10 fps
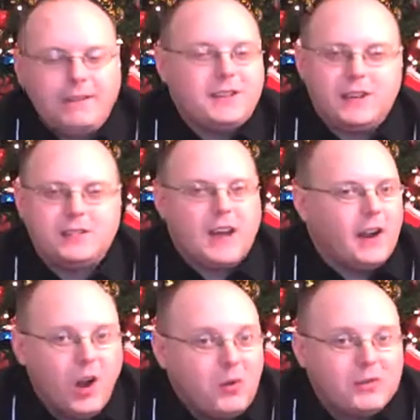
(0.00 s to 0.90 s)
obviously, it's
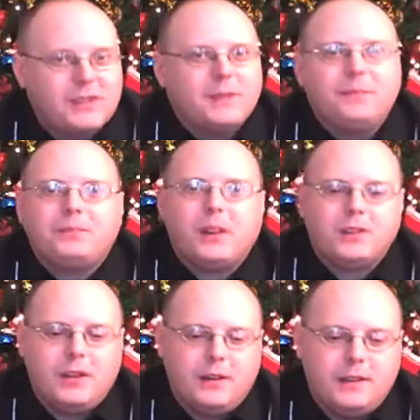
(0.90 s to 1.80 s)
not oaked,
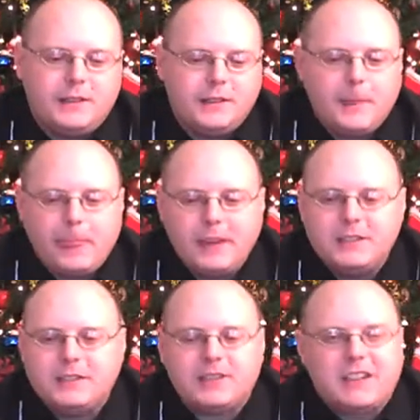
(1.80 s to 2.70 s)
so this is
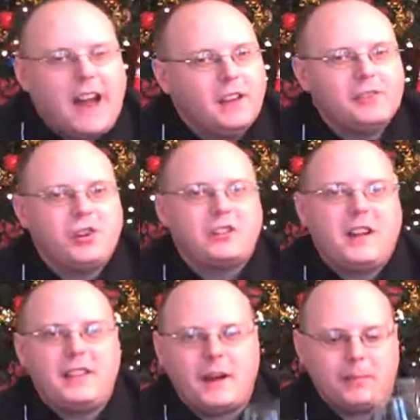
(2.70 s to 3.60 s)
this is the style of
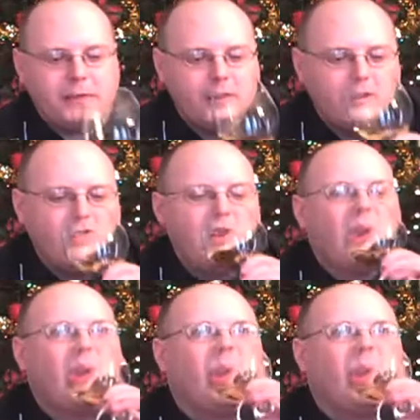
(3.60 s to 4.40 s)
Chardonnay that I prefer.